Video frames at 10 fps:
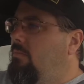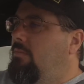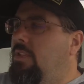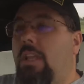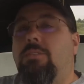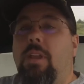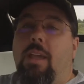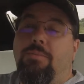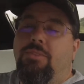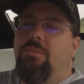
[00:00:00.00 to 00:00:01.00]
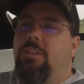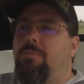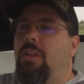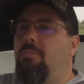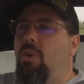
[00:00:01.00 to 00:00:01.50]
So that's what happens when you
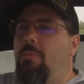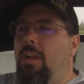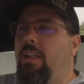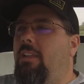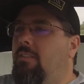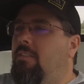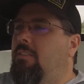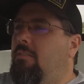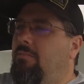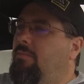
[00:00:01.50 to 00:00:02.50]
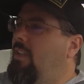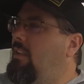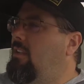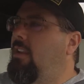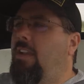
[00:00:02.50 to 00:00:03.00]
spend more money.
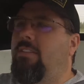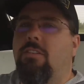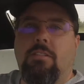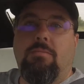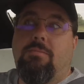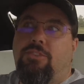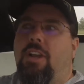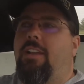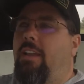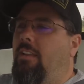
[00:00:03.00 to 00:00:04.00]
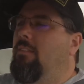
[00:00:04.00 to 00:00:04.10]
Things get nicer. Shocking.